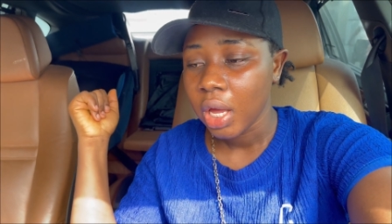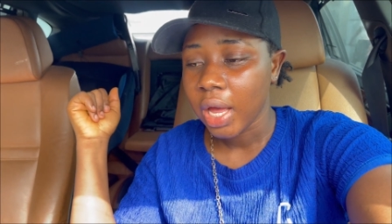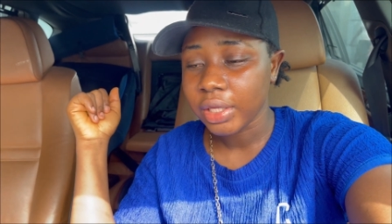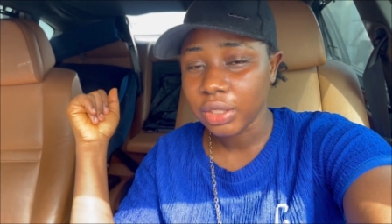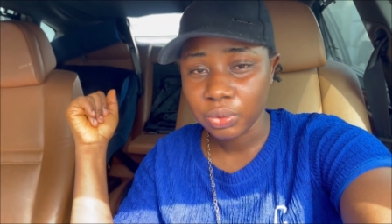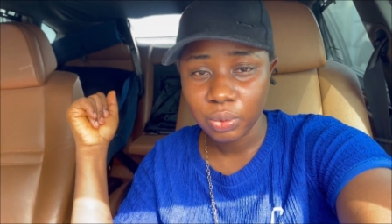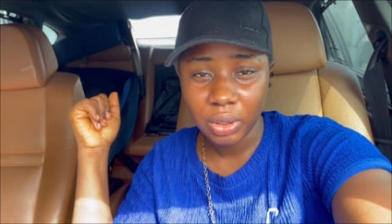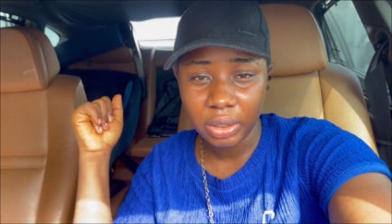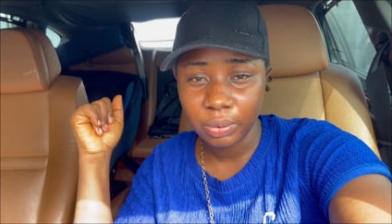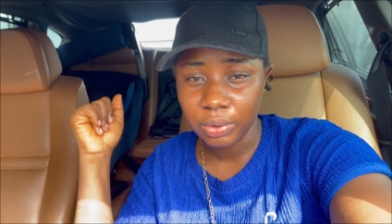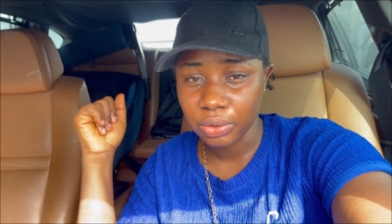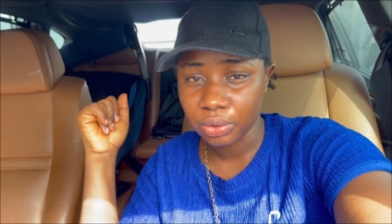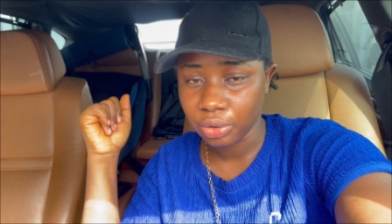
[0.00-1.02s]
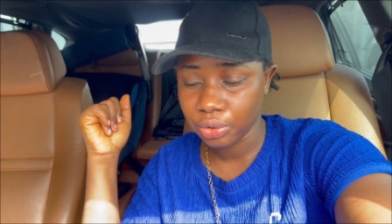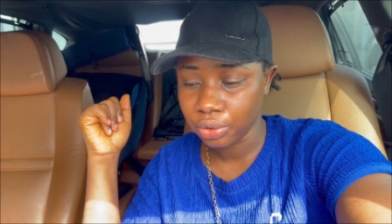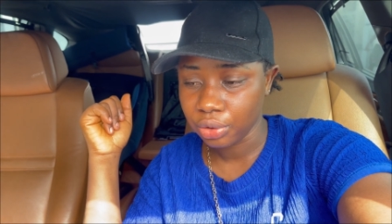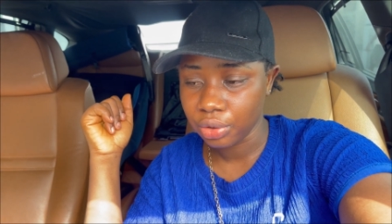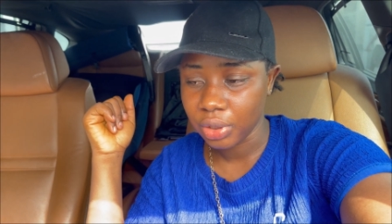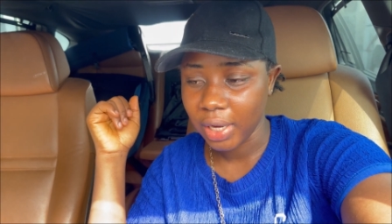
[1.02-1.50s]
i just quickly want to talk
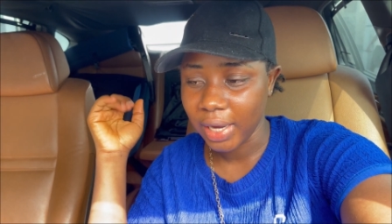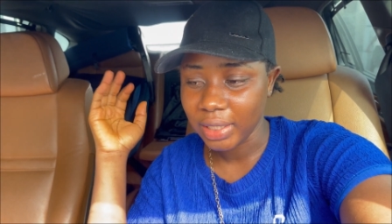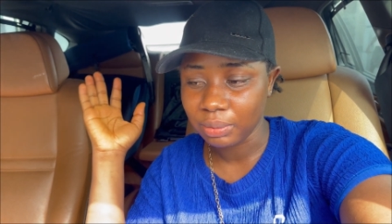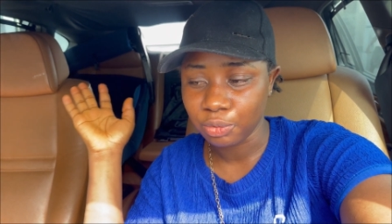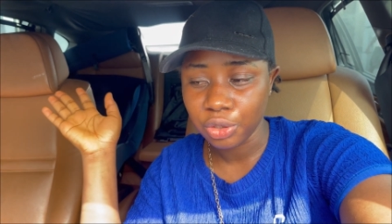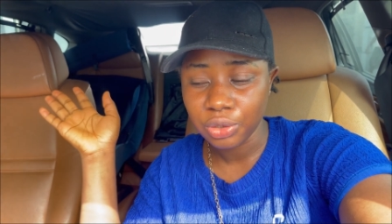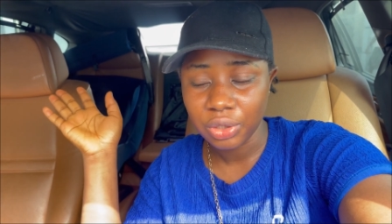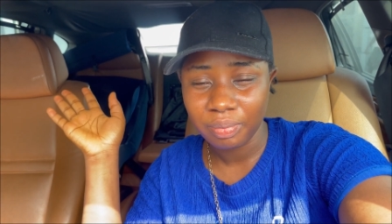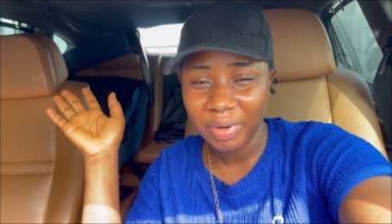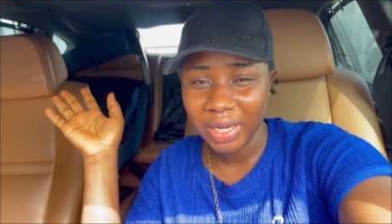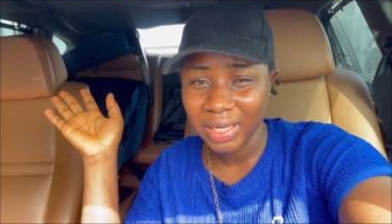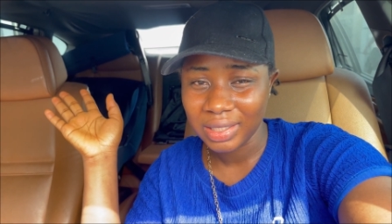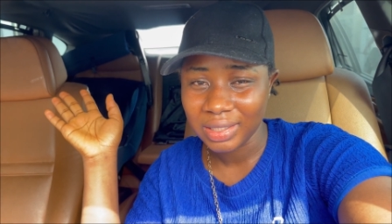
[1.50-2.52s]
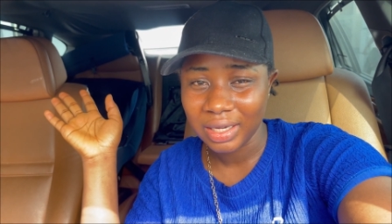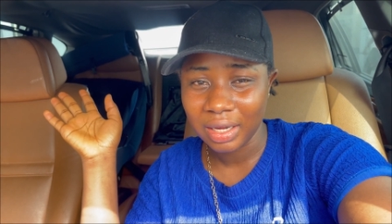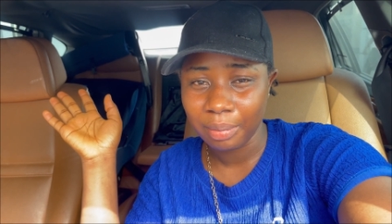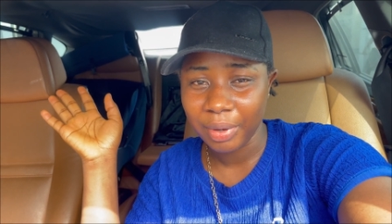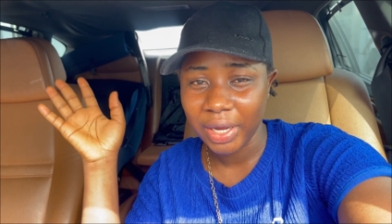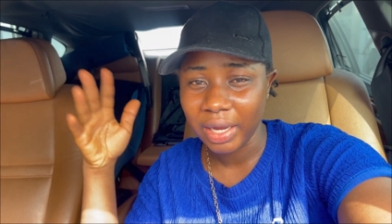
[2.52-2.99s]
to you guys i'm going to the market
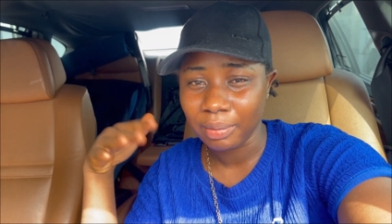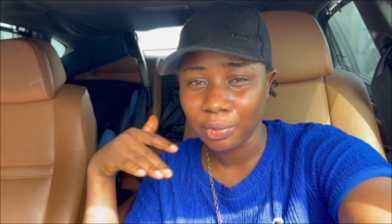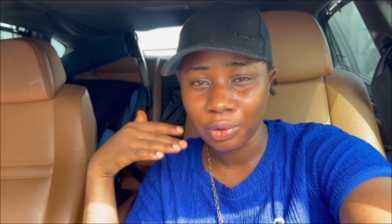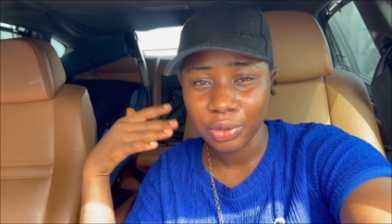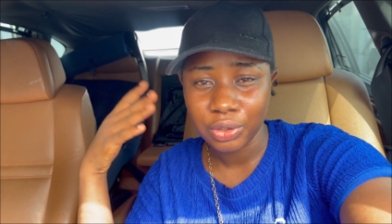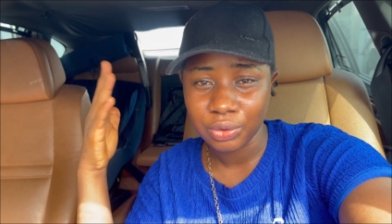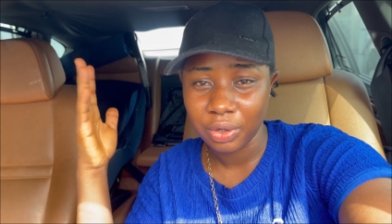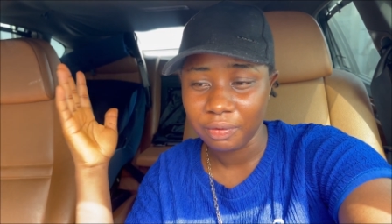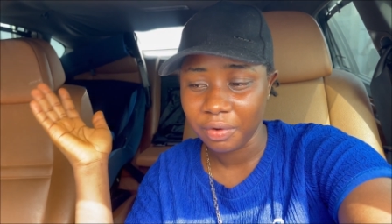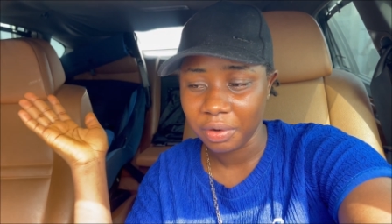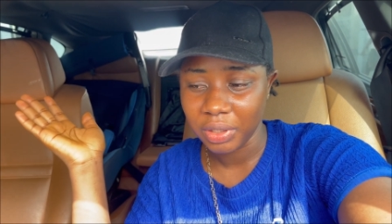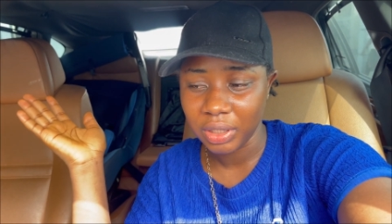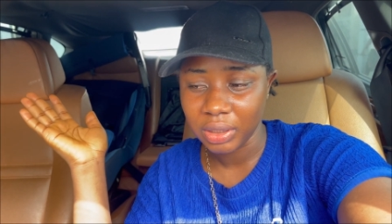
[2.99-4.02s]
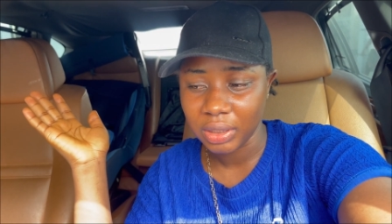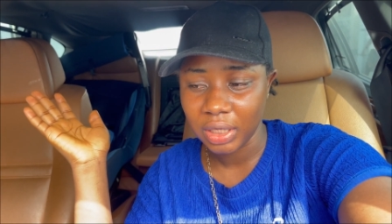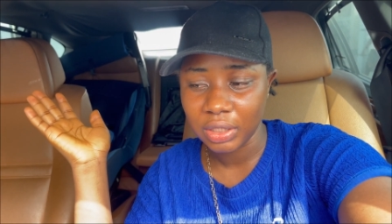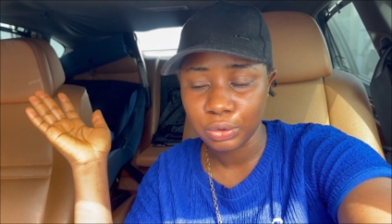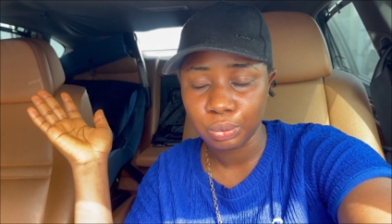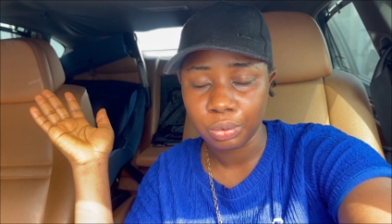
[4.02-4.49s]
nearby i'm not going to a very
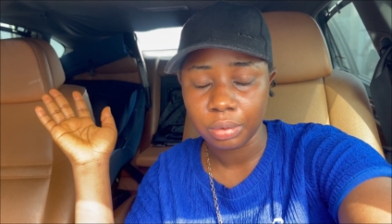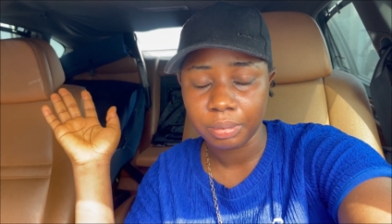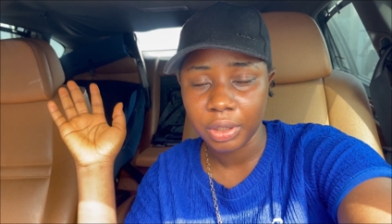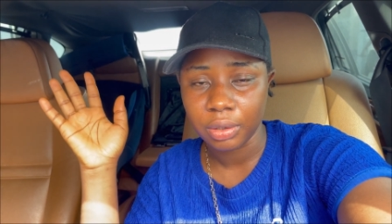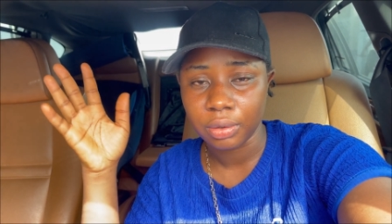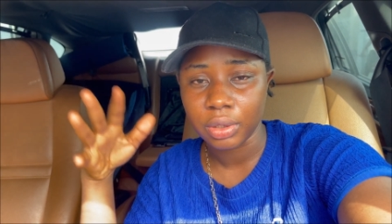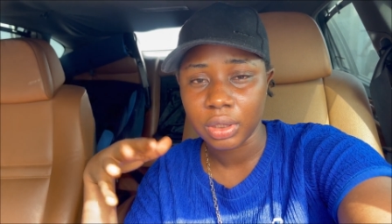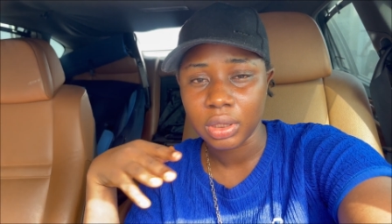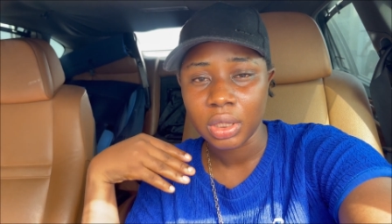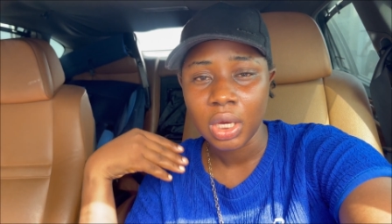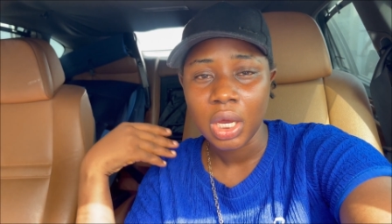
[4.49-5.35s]
distant one because